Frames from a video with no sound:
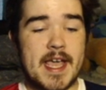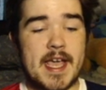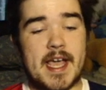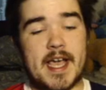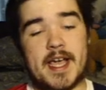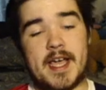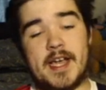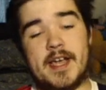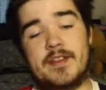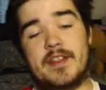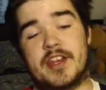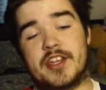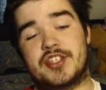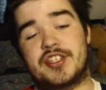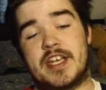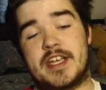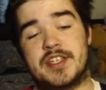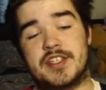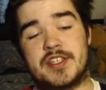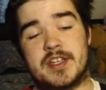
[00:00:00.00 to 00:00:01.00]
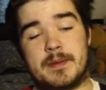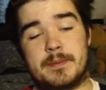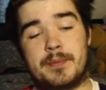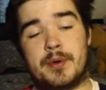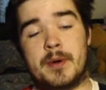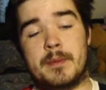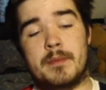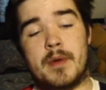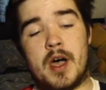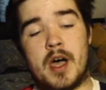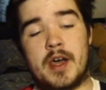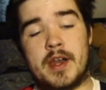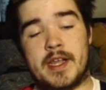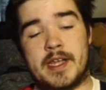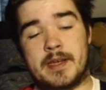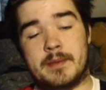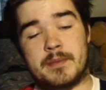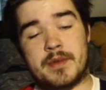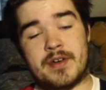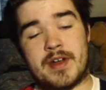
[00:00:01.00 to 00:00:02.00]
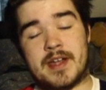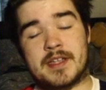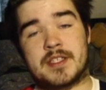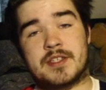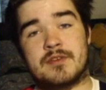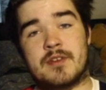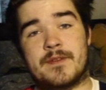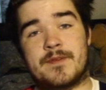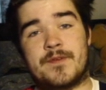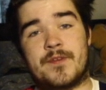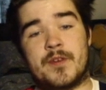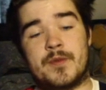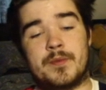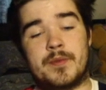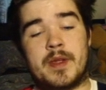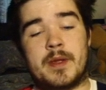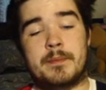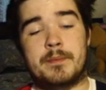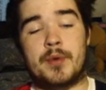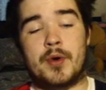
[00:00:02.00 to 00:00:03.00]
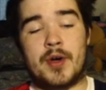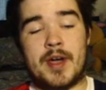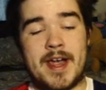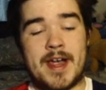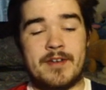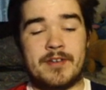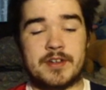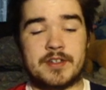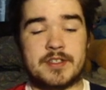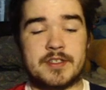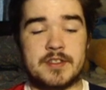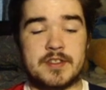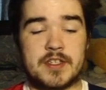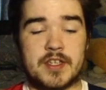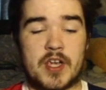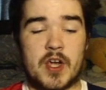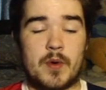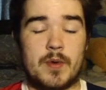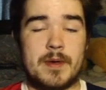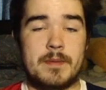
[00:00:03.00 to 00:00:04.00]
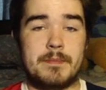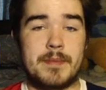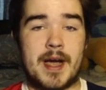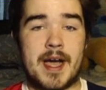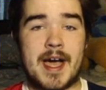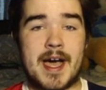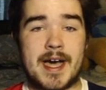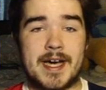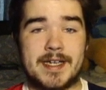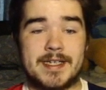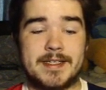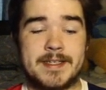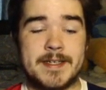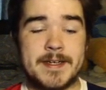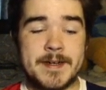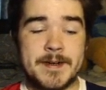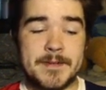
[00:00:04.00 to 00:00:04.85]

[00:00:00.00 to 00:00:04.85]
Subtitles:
and then I changed it and put Mane and Morata up front and brought Eriksen to go in behind.